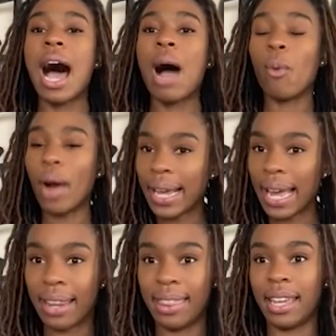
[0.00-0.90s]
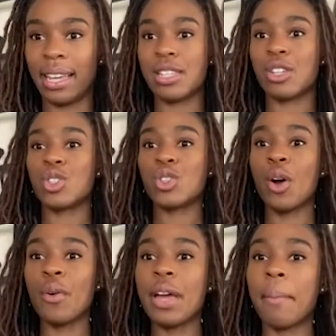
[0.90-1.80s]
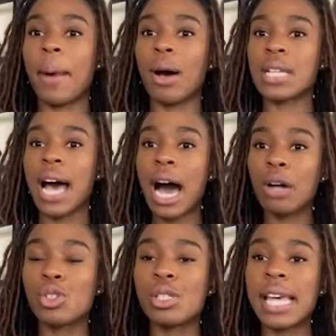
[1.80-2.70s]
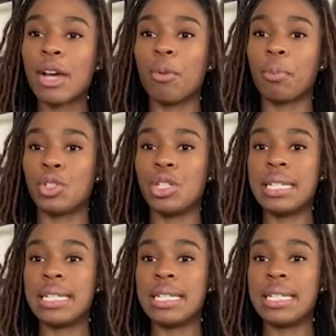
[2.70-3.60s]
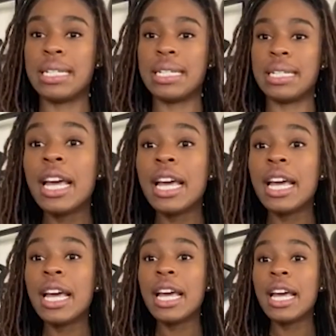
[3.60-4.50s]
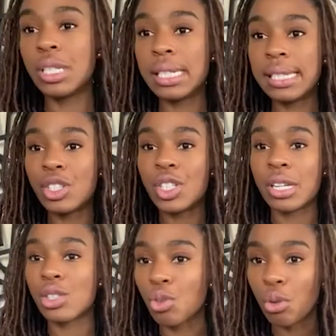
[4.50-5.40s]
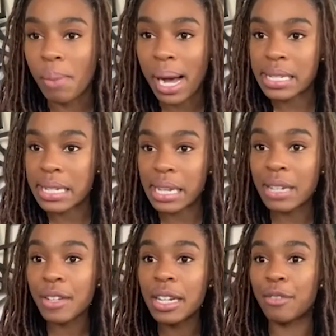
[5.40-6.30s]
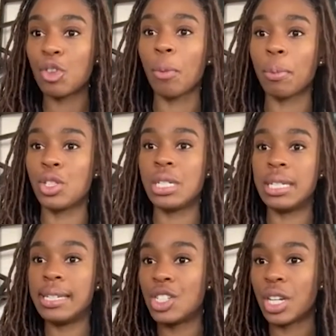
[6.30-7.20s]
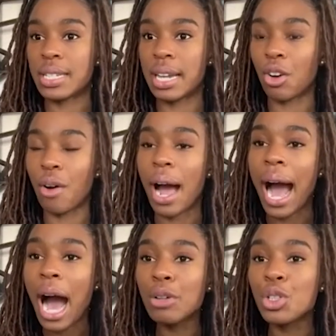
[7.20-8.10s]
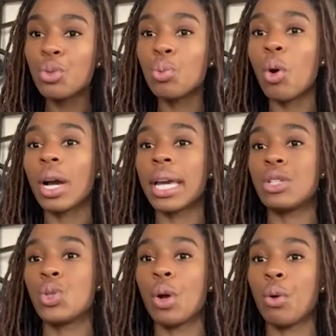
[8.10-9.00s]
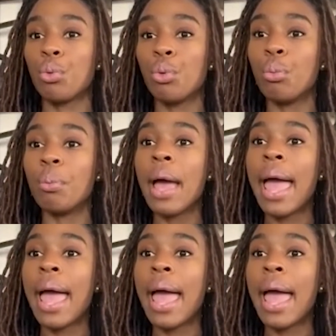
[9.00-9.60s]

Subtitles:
work ethic. It's a story about how to take opportunity, even if your opportunity is just in Kumasi, even if your opportunity is just in Accra. How do you walk into a room